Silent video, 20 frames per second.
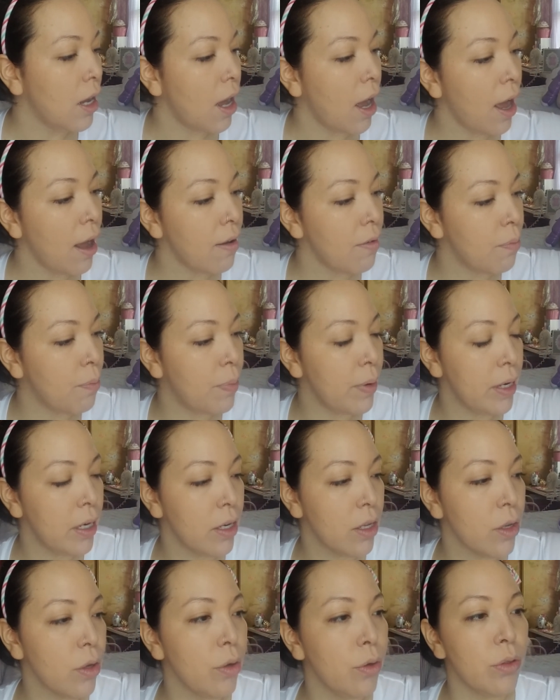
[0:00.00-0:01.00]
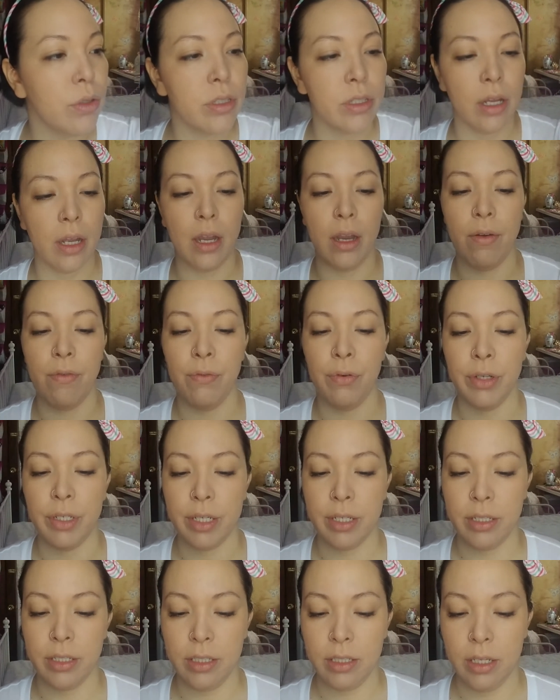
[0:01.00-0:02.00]
I've been using for
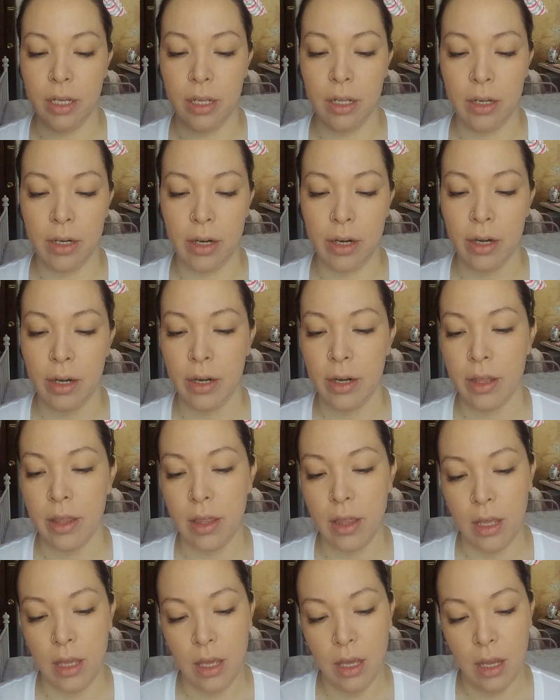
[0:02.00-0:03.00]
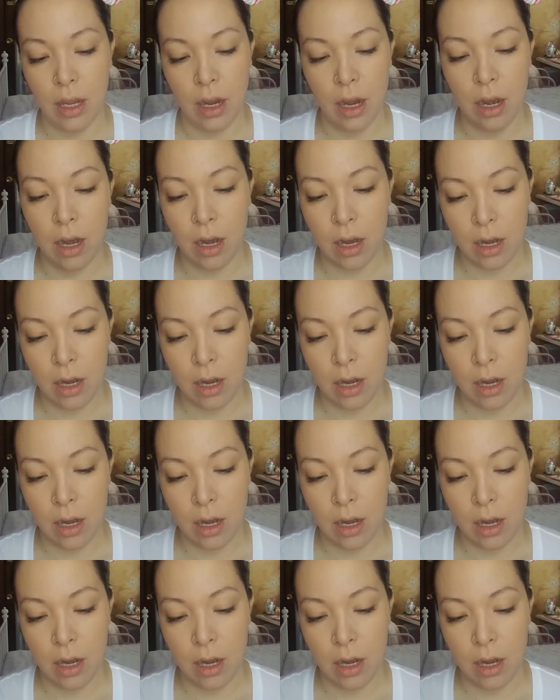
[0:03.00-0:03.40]
concealer the